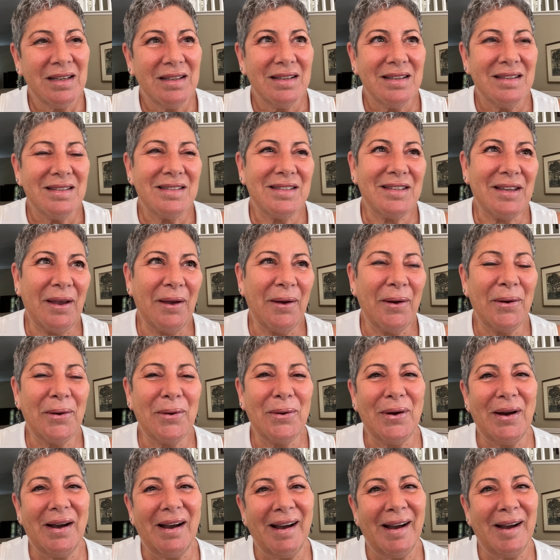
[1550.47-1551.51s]

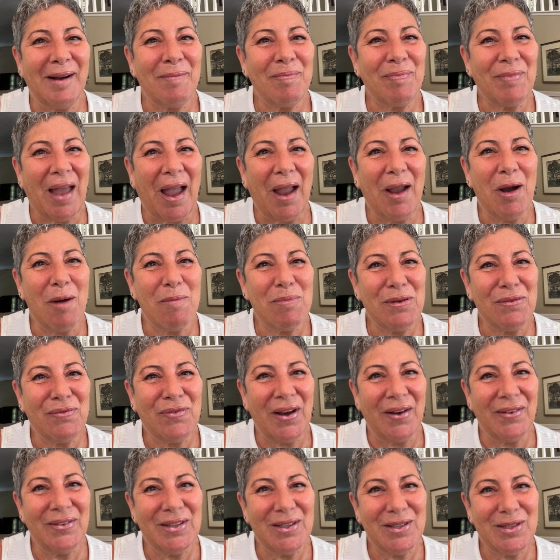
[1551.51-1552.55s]
So um, I hope you
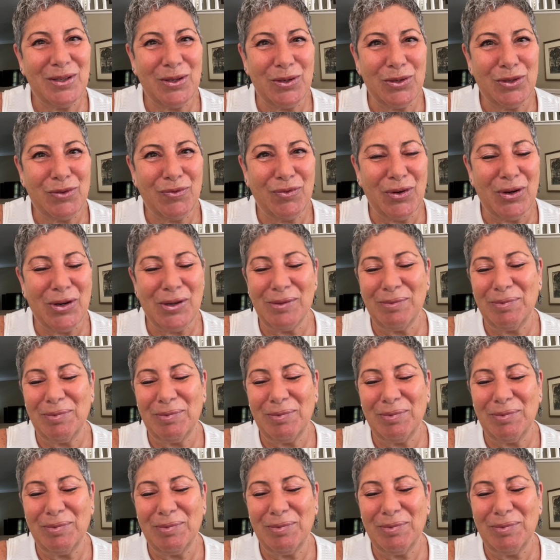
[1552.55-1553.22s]
found this useful.